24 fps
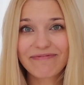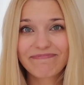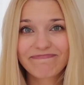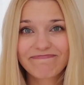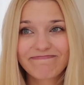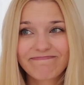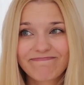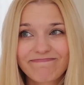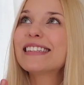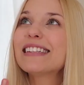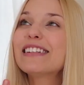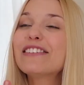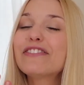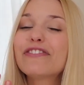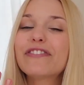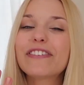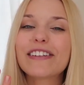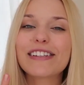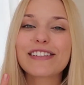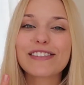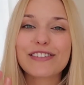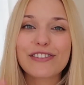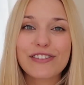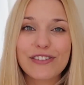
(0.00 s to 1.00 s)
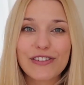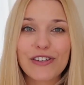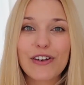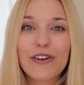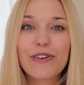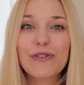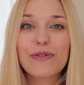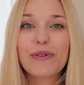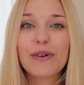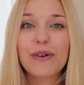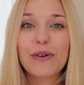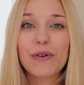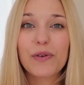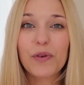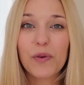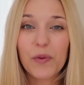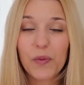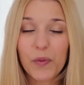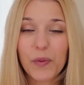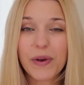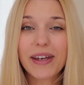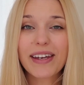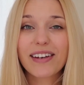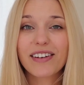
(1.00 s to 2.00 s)
It still feels so
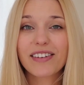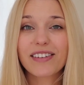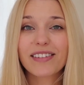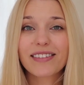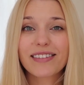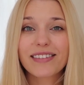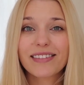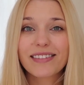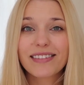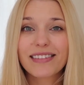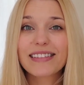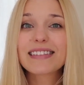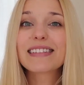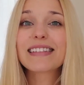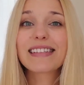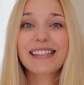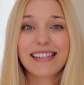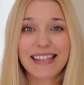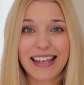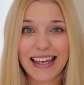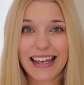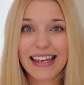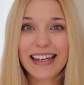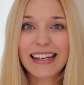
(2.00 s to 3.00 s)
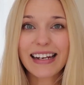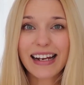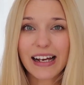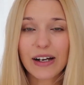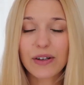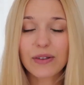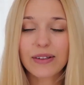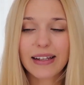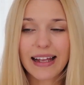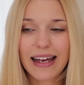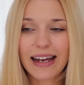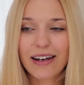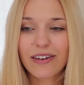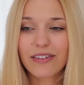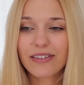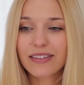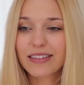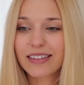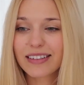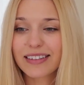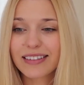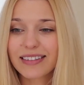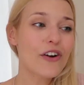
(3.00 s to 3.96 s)
weird to say it out loud.